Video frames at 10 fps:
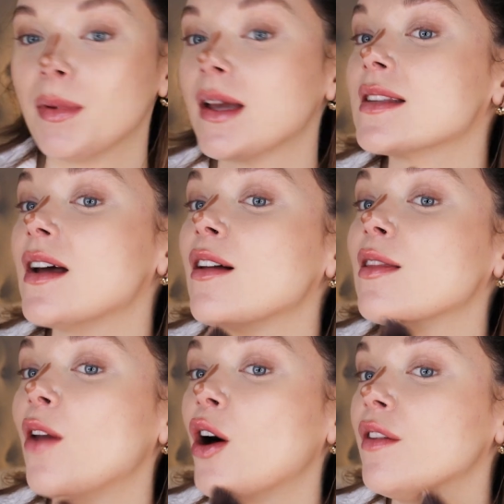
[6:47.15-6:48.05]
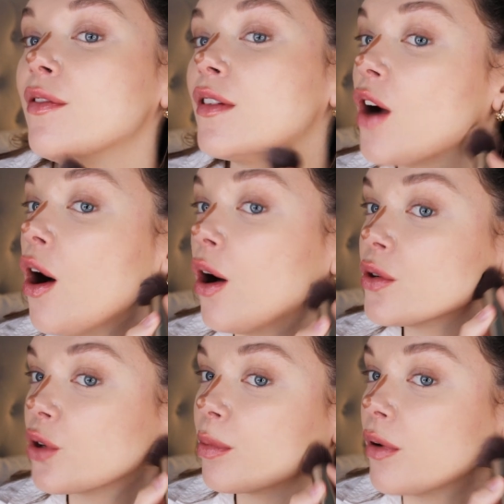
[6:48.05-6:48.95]
because a lot of
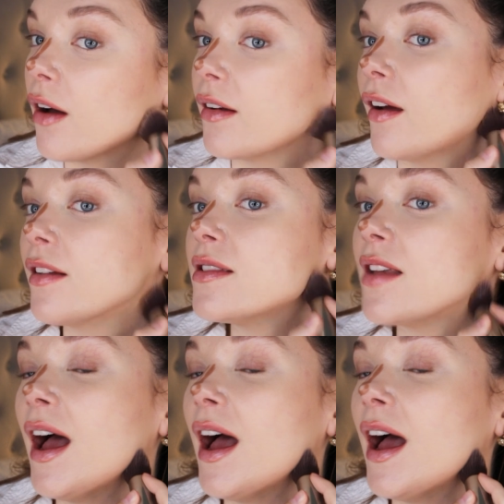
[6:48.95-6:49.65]
contour products